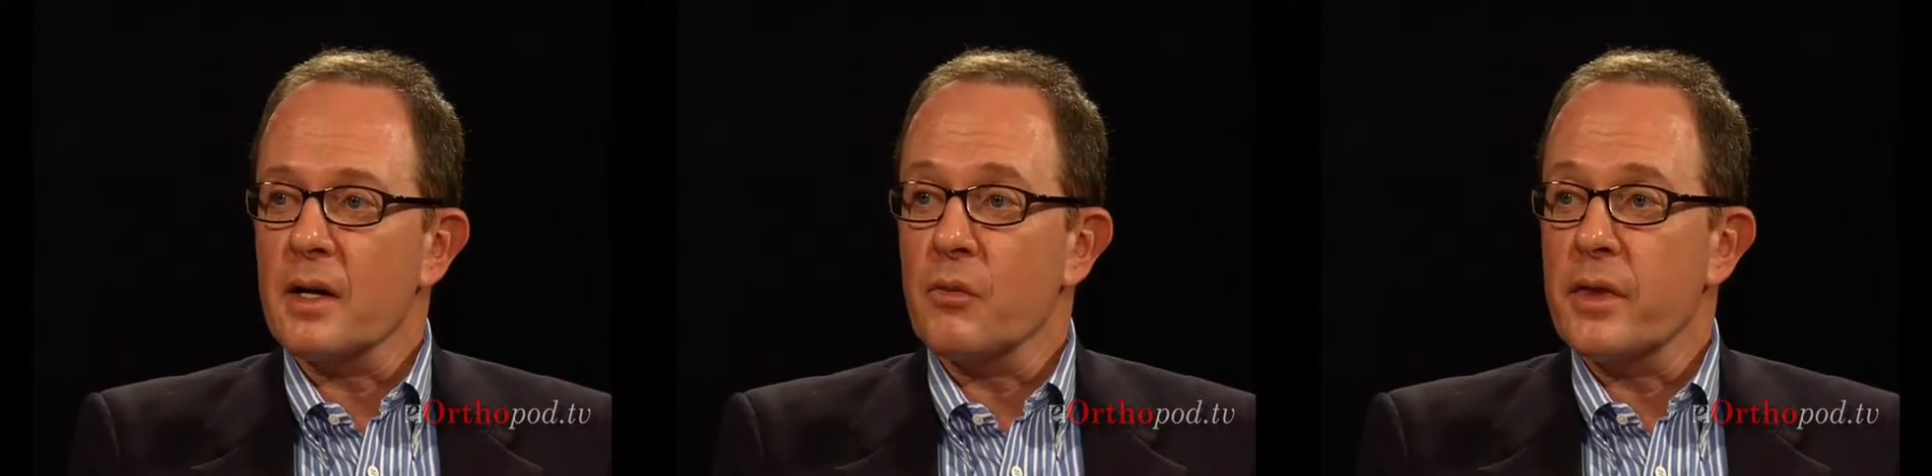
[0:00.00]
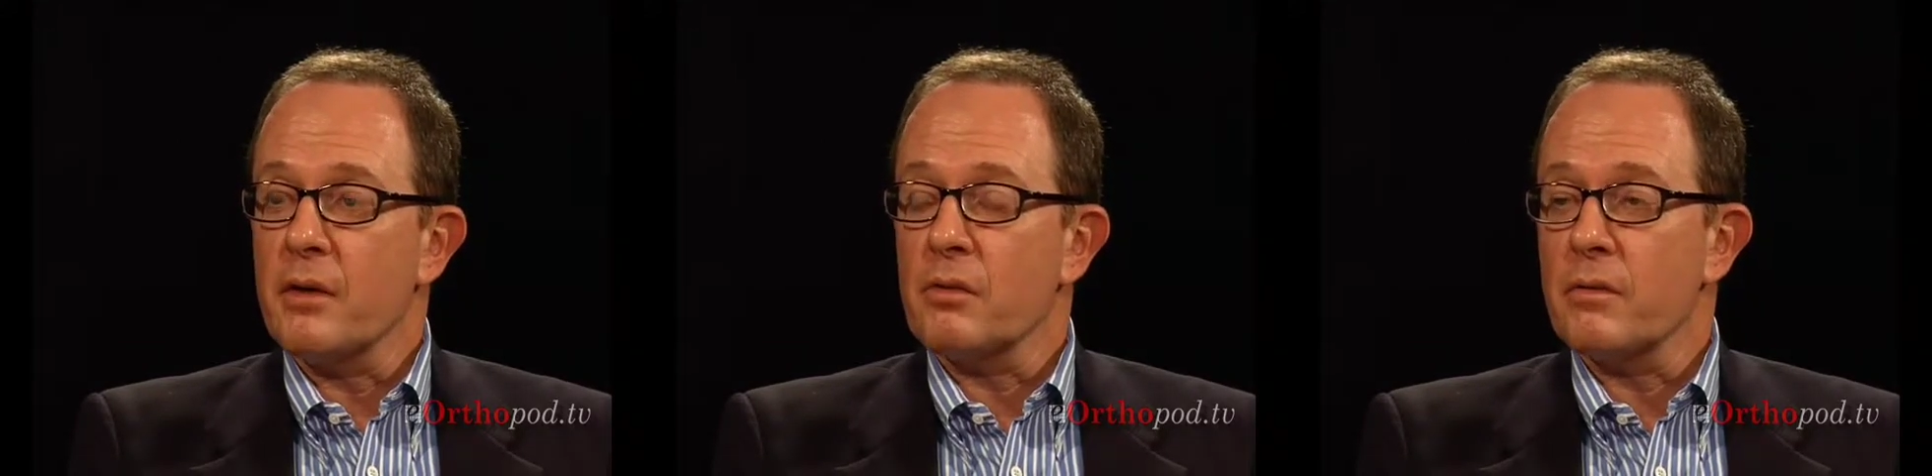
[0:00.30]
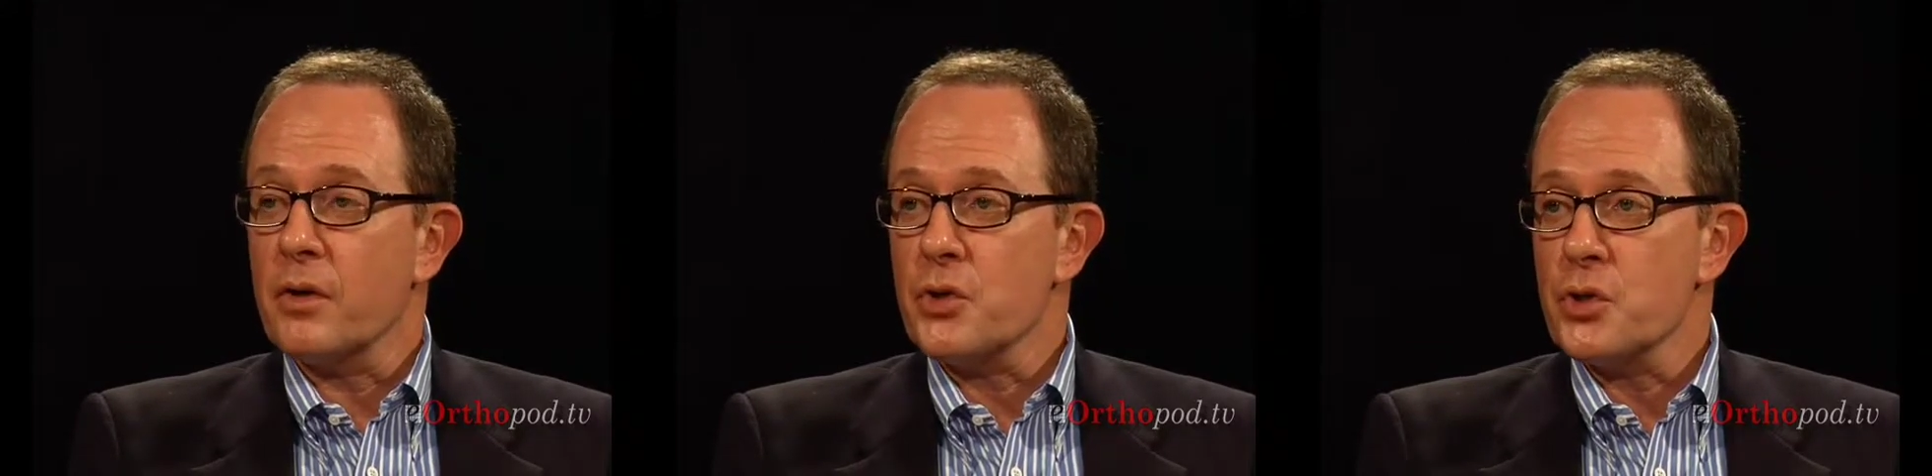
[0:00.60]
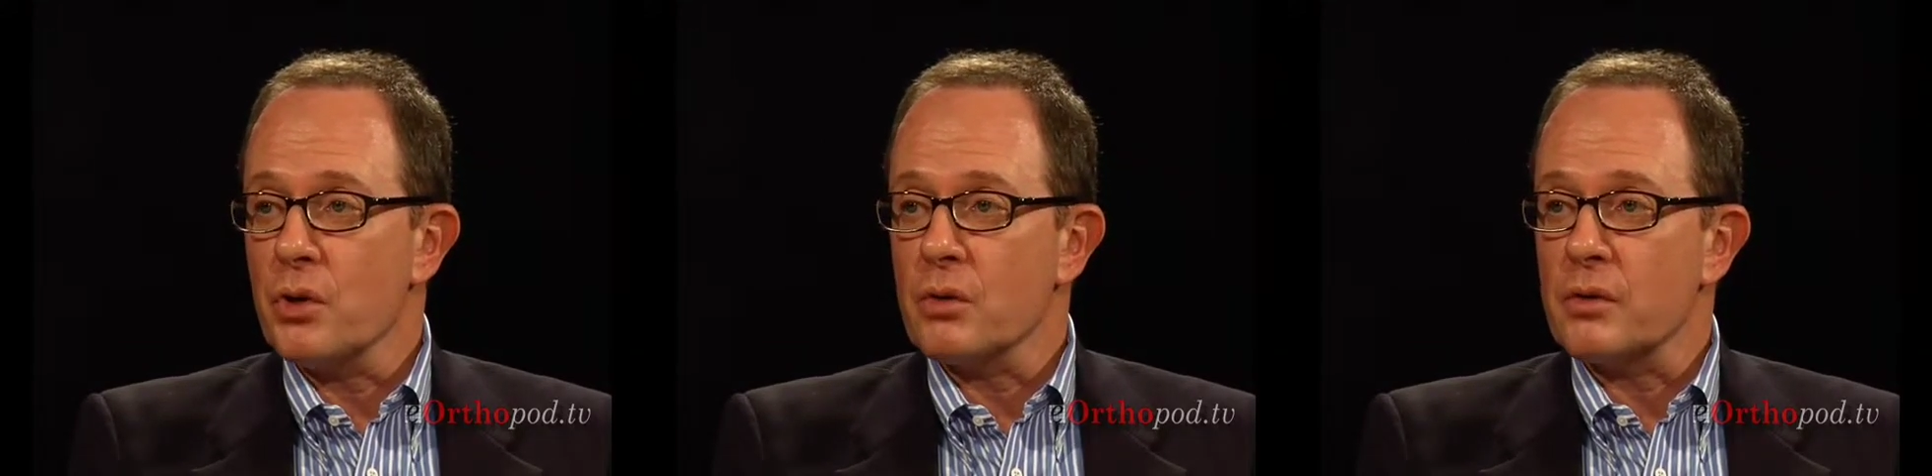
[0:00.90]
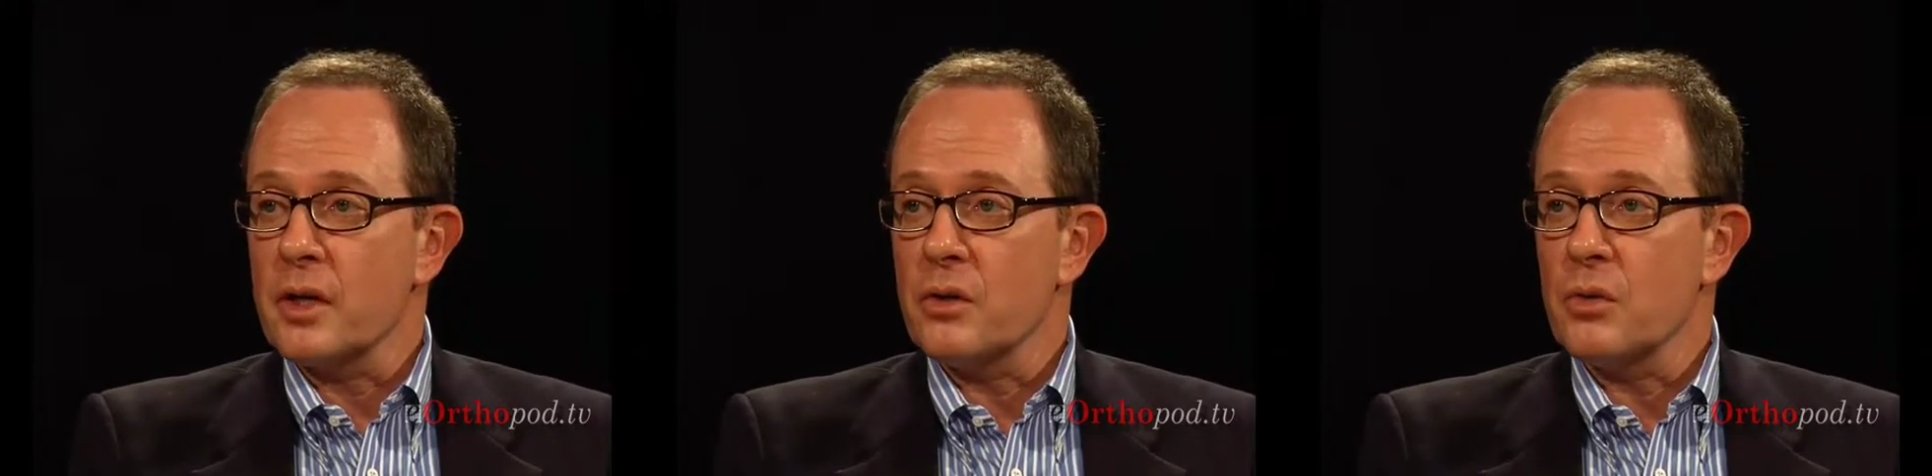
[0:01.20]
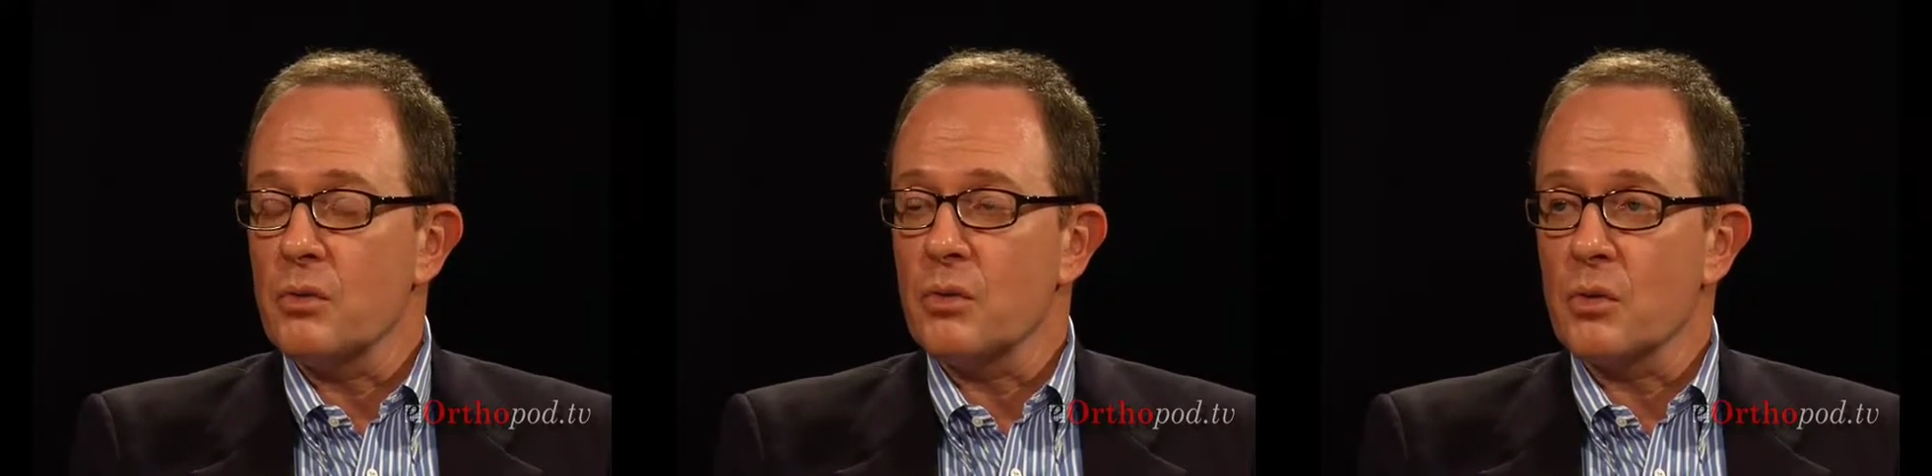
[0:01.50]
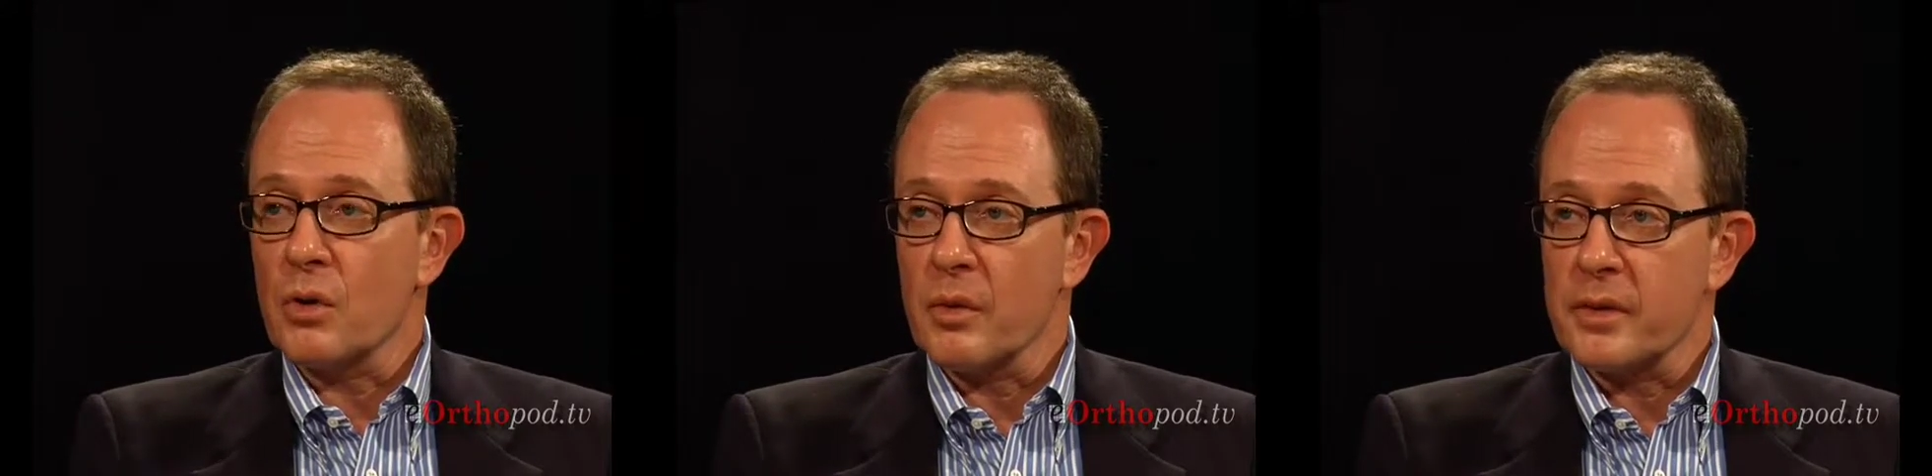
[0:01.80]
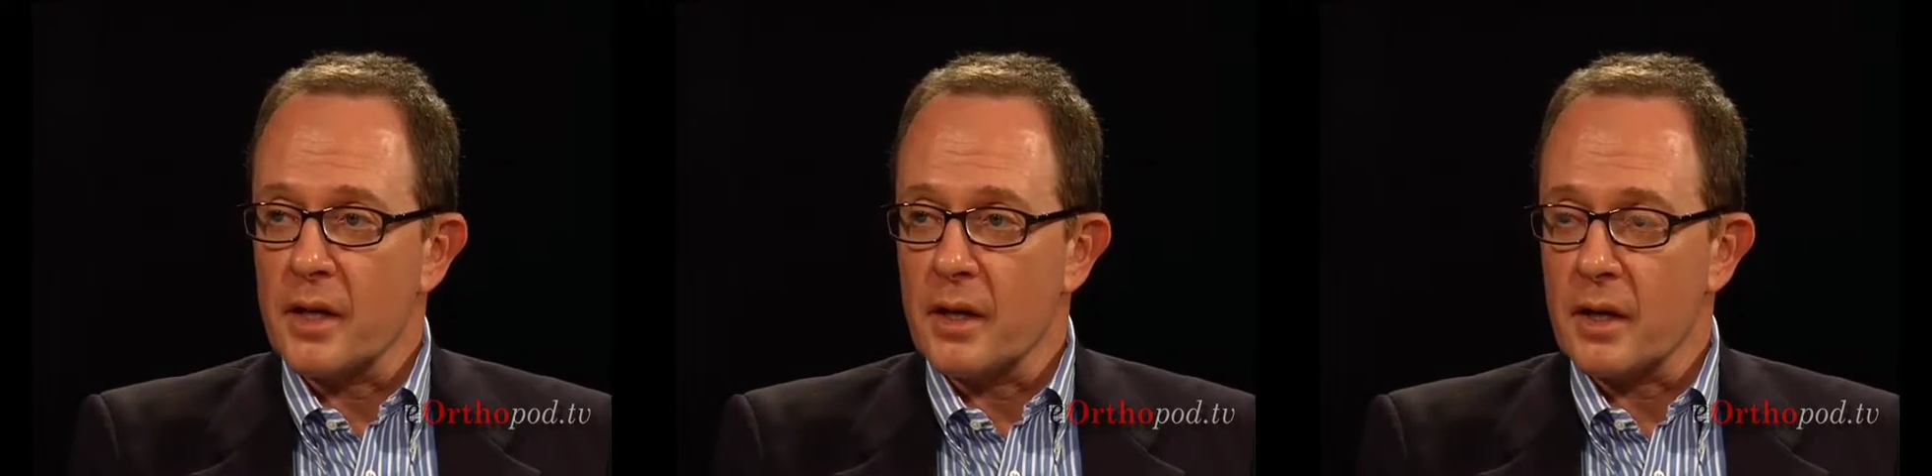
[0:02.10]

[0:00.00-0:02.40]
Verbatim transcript: with a reverse shoulder and do normal